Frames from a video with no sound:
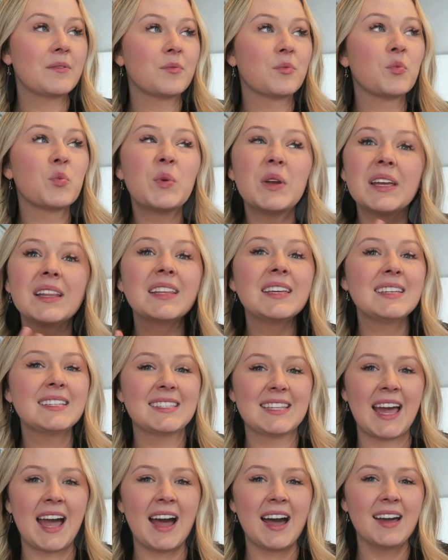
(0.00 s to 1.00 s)
really
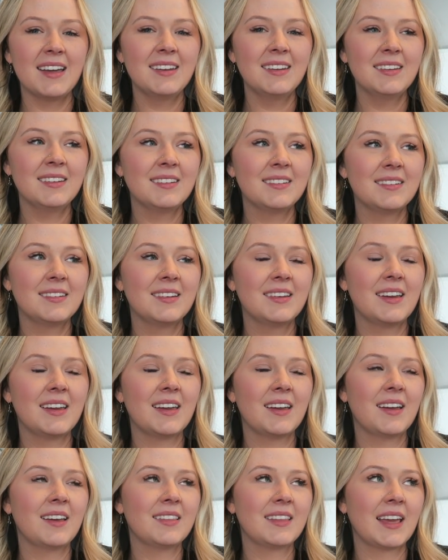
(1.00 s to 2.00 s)
sad.
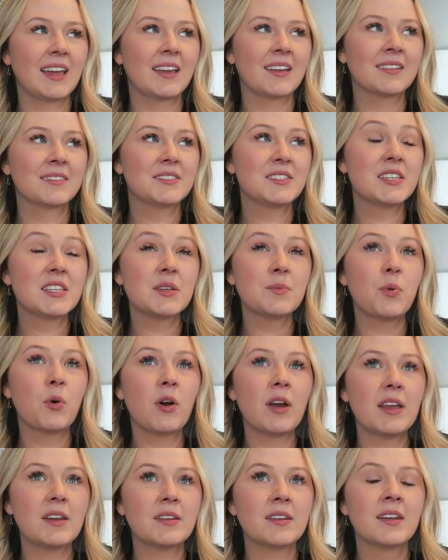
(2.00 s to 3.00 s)
Like to the
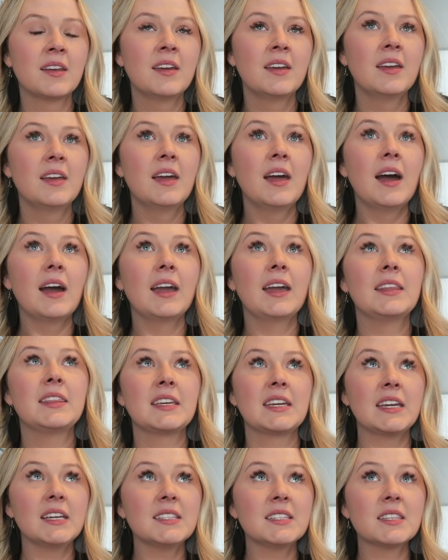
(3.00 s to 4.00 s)
point I had
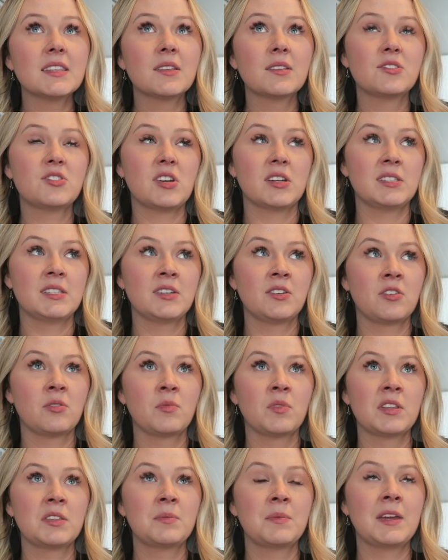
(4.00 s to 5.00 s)
the kids in the dressing
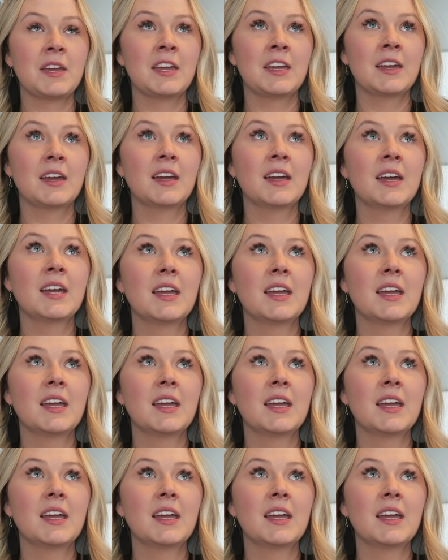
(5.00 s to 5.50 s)
room with me,